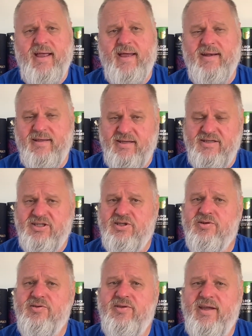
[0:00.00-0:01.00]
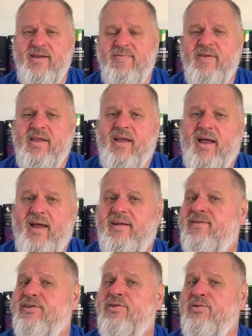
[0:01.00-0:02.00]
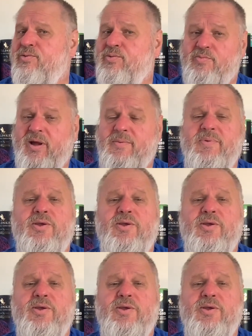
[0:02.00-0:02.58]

added is still there, until maybe